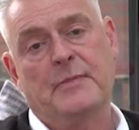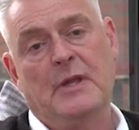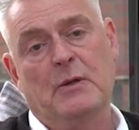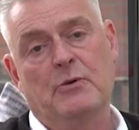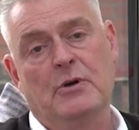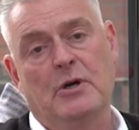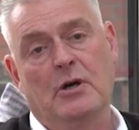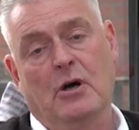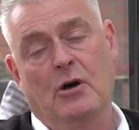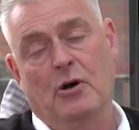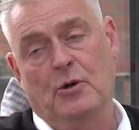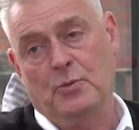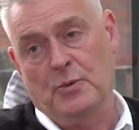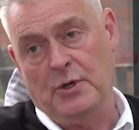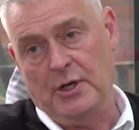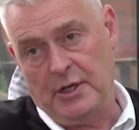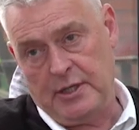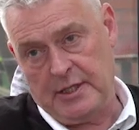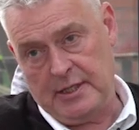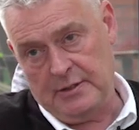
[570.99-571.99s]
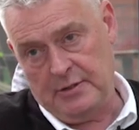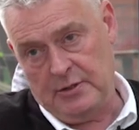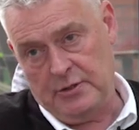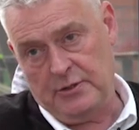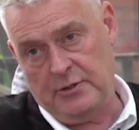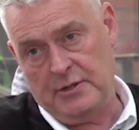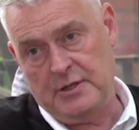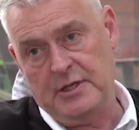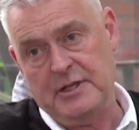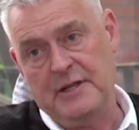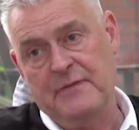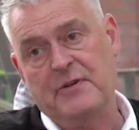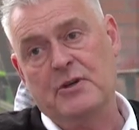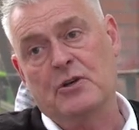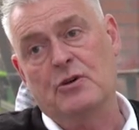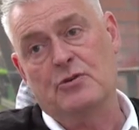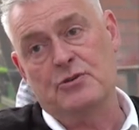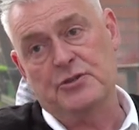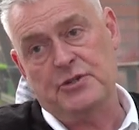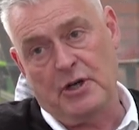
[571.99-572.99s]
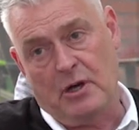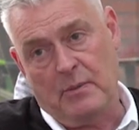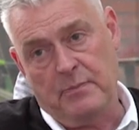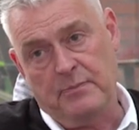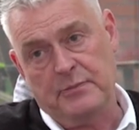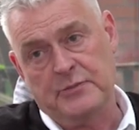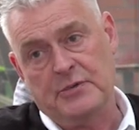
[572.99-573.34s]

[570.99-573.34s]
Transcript: were hard-working, doing a difficult job,